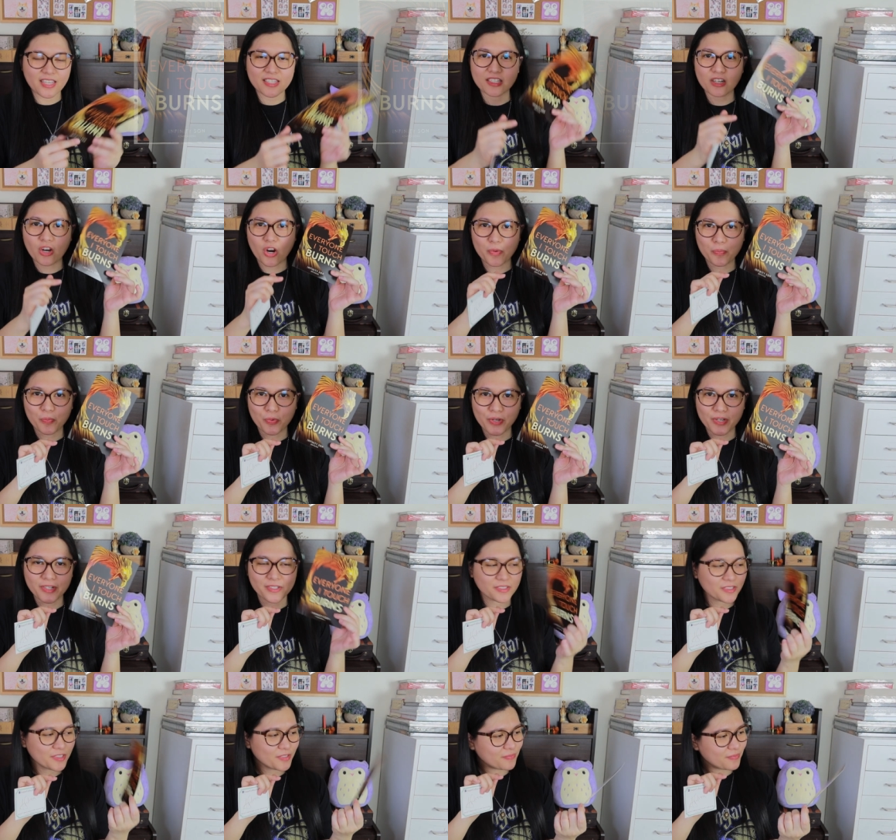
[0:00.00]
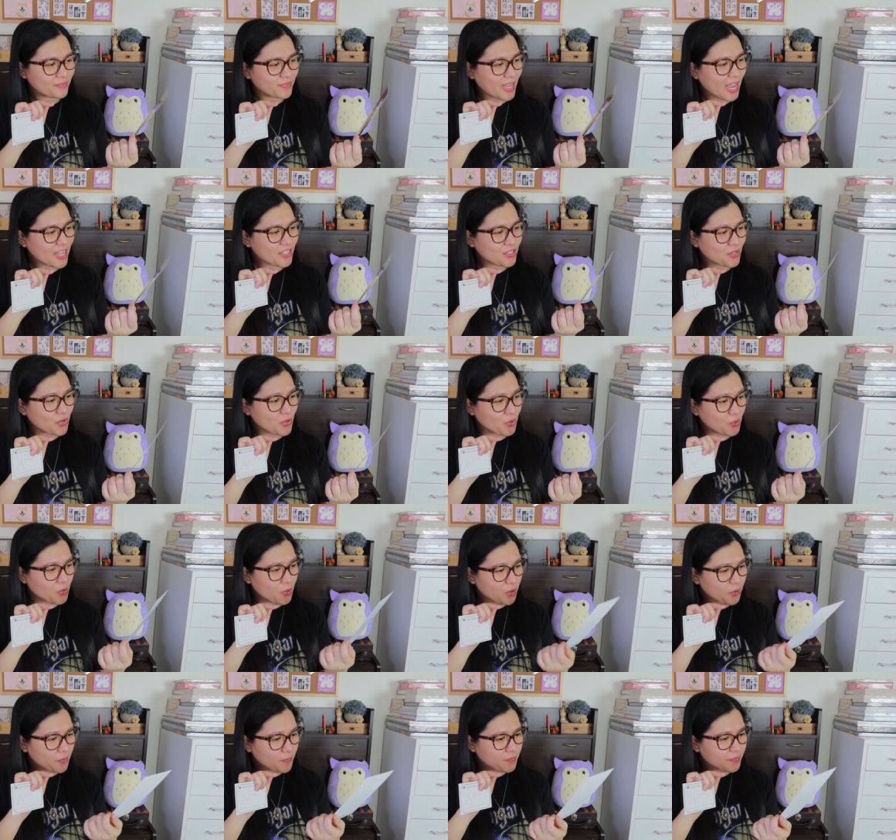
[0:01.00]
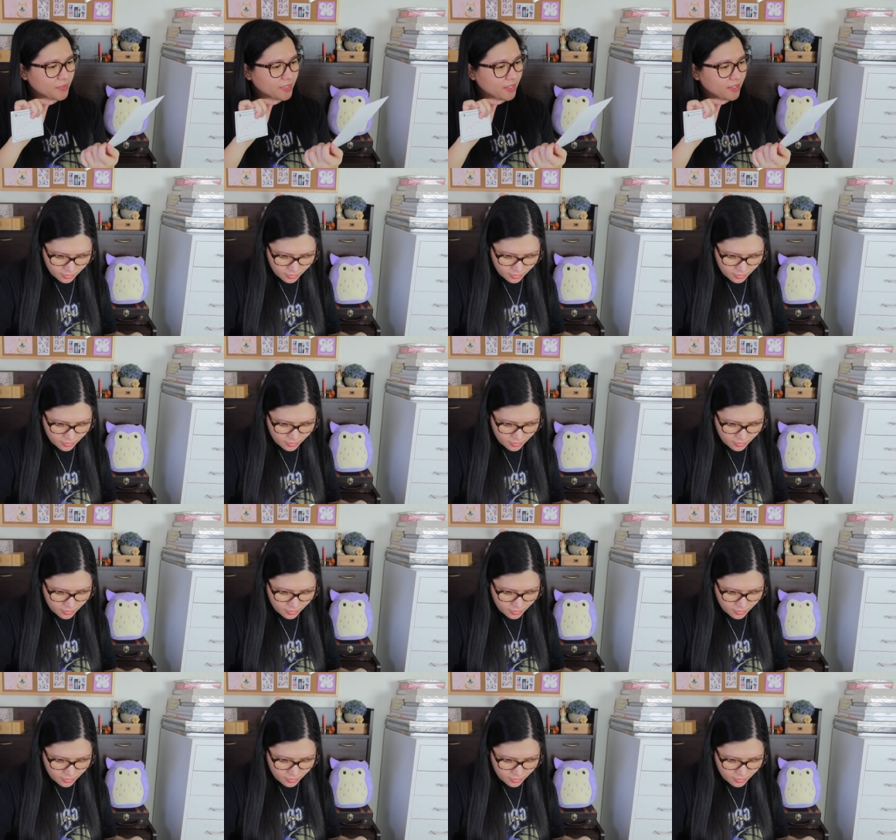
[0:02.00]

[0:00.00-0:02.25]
It's an art print. That's cool.